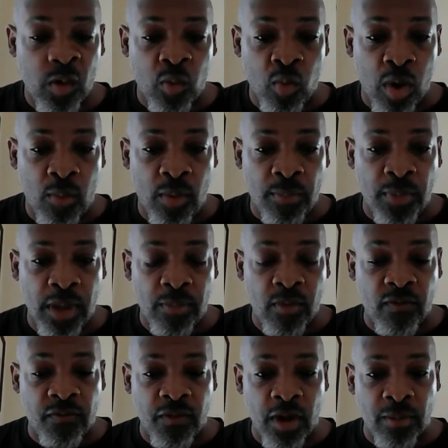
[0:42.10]
What would
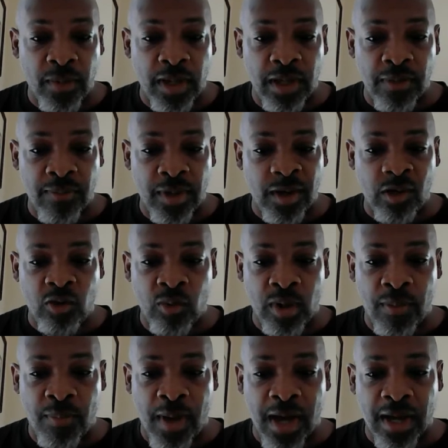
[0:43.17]
people firmly committed to an
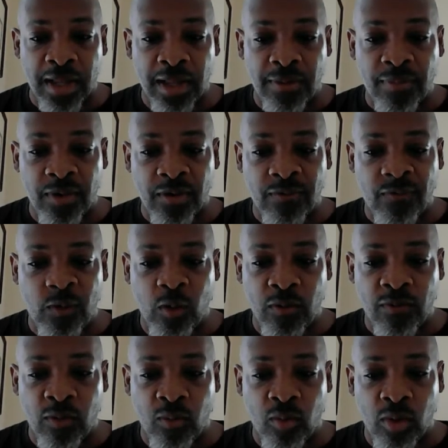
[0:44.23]
apocalyptic view
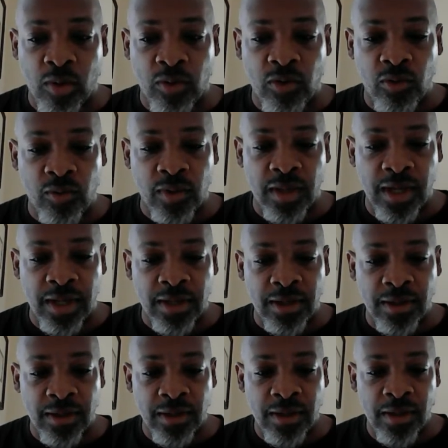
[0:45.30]
of the world do then?
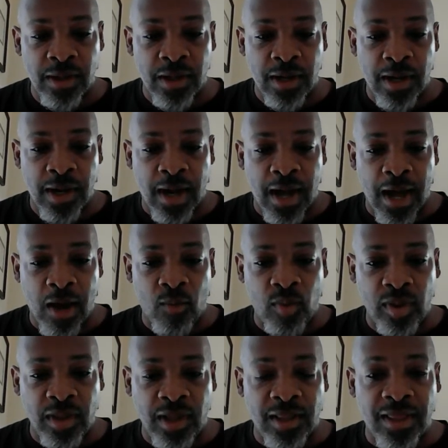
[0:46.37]
How
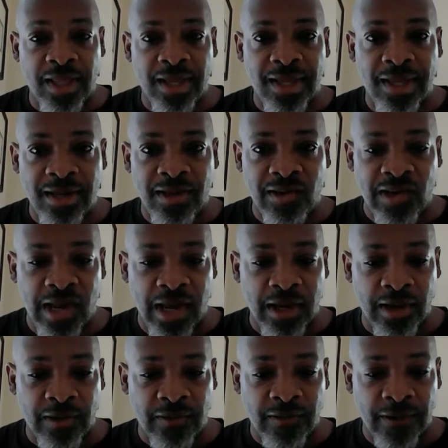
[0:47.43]
would their thinking
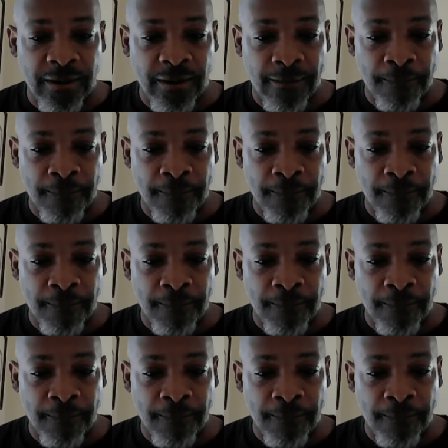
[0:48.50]
change?